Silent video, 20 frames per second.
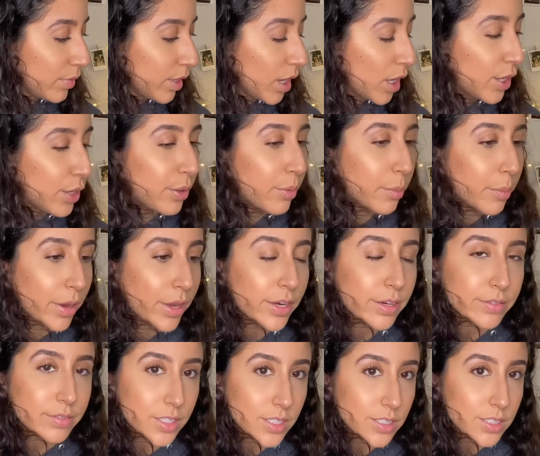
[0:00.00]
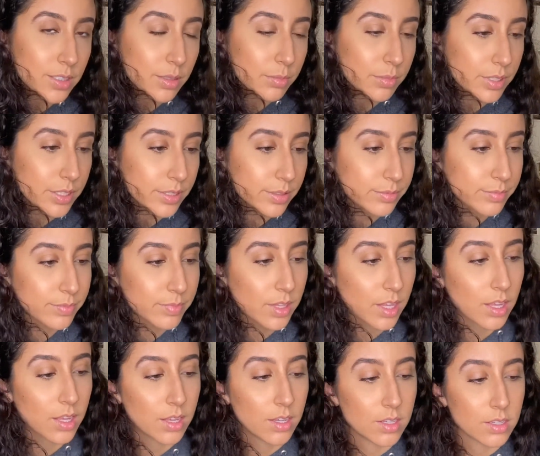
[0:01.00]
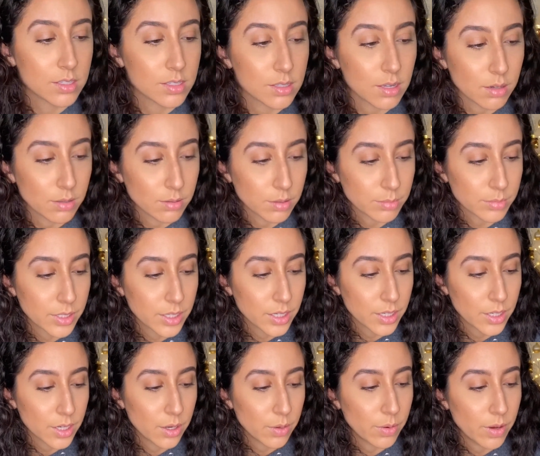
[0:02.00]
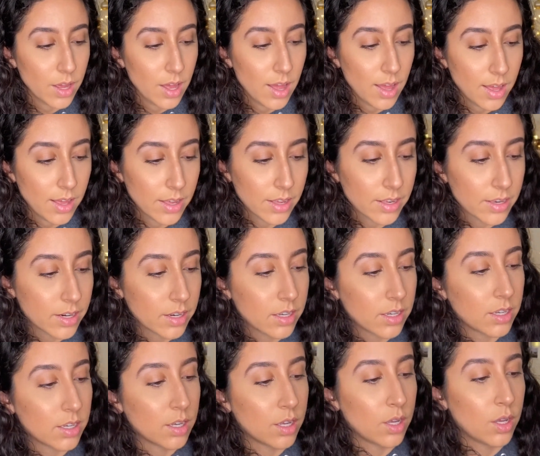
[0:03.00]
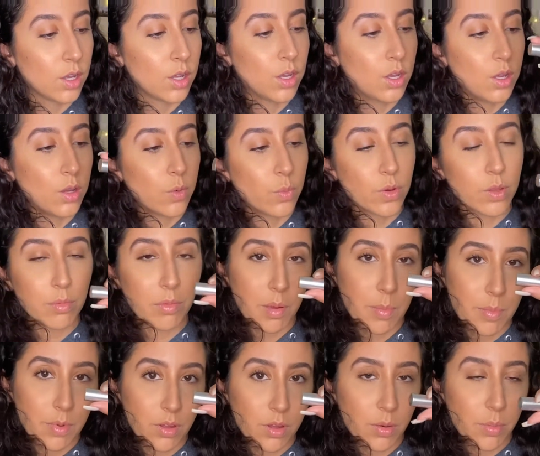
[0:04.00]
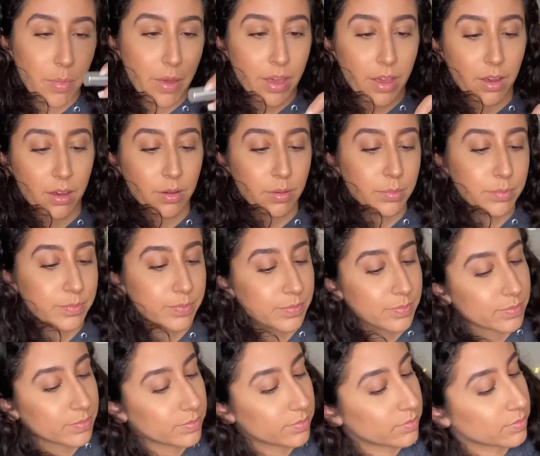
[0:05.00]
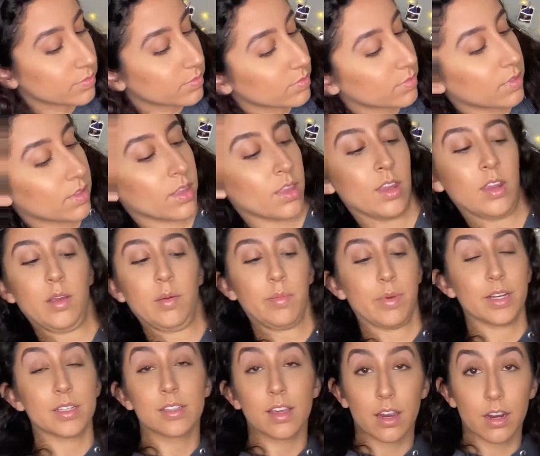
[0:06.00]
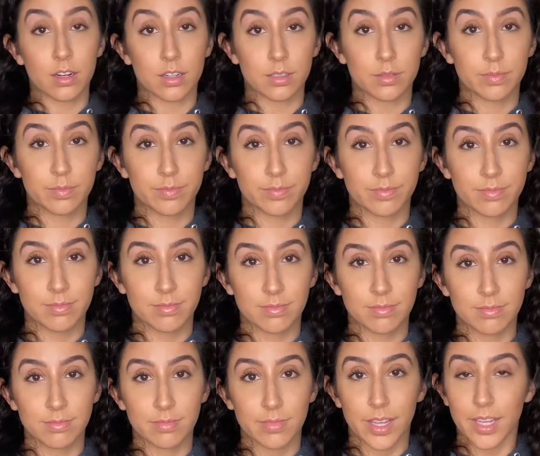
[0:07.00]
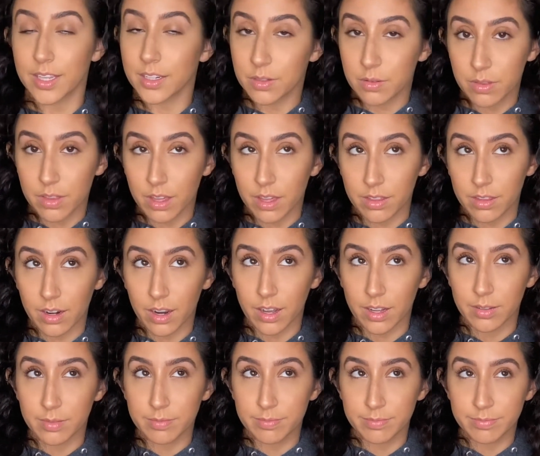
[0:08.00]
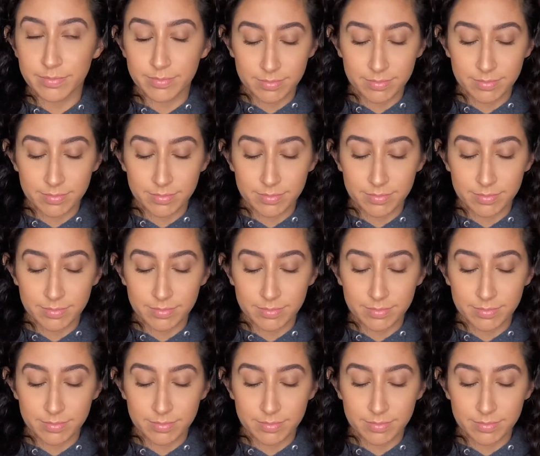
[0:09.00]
You might have done something. So I'm gonna go ahead with my Milk Makeup mascara and do the other eye.